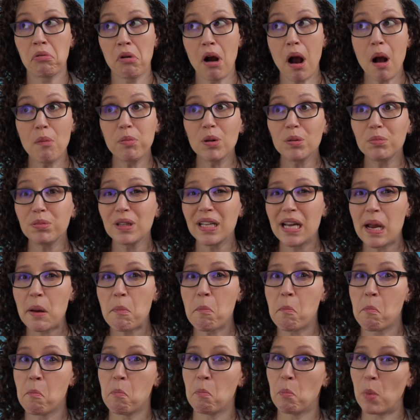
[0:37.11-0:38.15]
probably
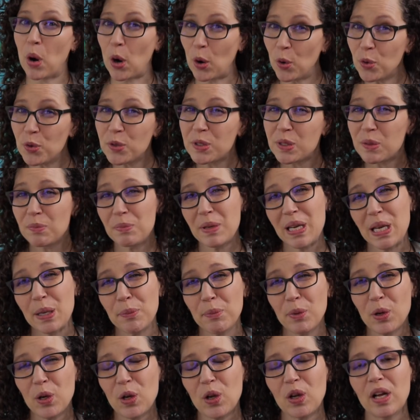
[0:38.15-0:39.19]
most
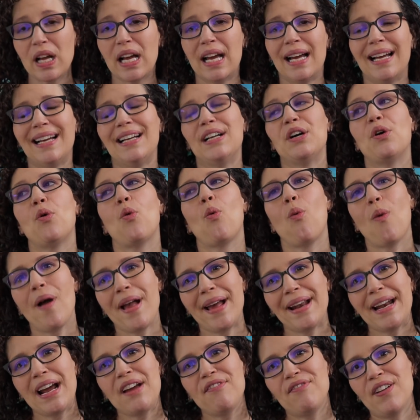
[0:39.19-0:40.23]
people.
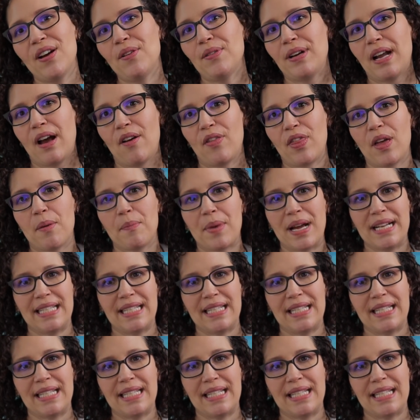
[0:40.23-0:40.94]
When I found out that